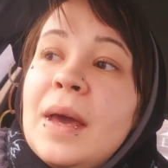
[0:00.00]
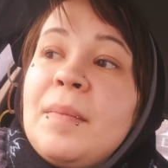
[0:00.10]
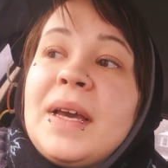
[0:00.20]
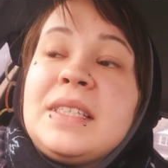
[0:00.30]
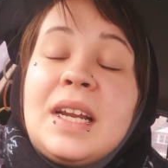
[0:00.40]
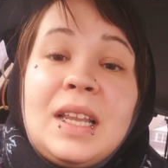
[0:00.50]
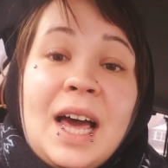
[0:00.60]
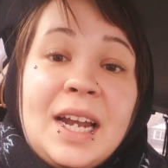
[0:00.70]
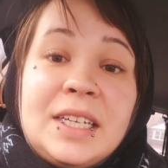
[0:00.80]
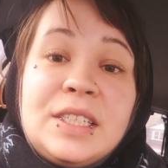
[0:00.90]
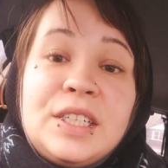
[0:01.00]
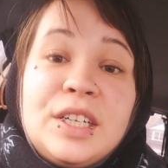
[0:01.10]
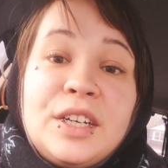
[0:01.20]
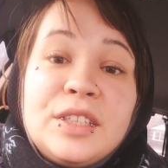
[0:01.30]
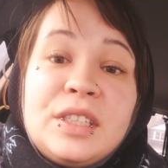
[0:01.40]
Makes it a lot
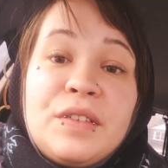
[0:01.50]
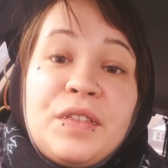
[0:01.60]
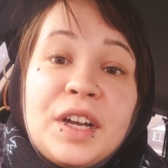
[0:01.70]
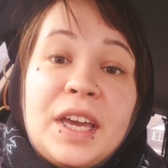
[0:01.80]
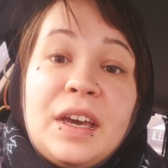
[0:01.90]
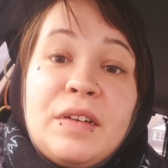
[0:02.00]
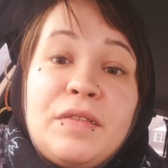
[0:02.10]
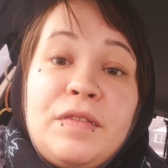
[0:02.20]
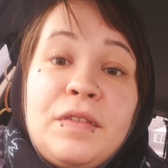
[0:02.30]
easier to forgive